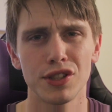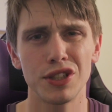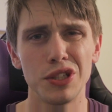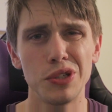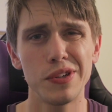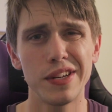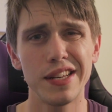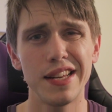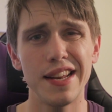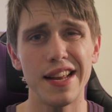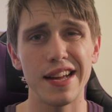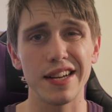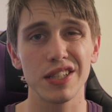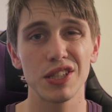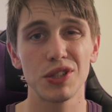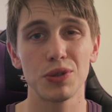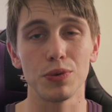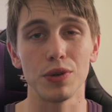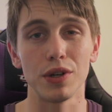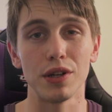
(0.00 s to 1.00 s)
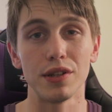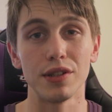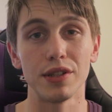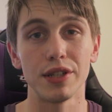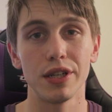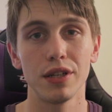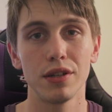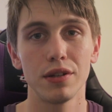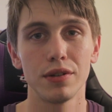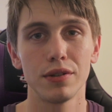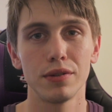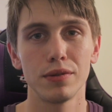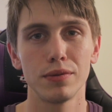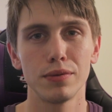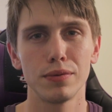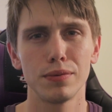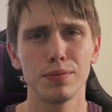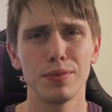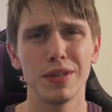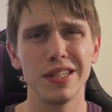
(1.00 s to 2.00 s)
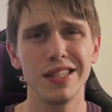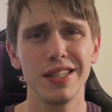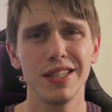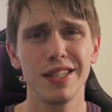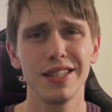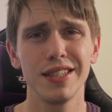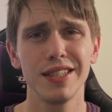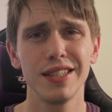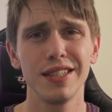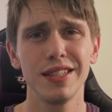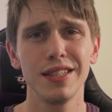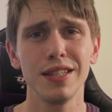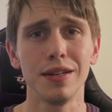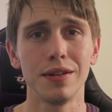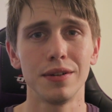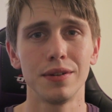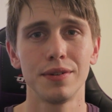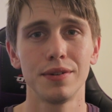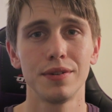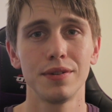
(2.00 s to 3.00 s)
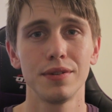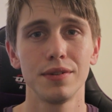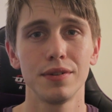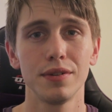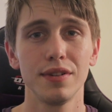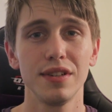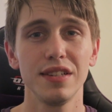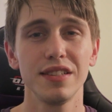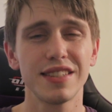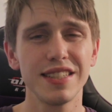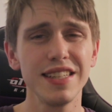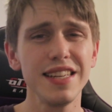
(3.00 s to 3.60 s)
see you at the next one. Bye, and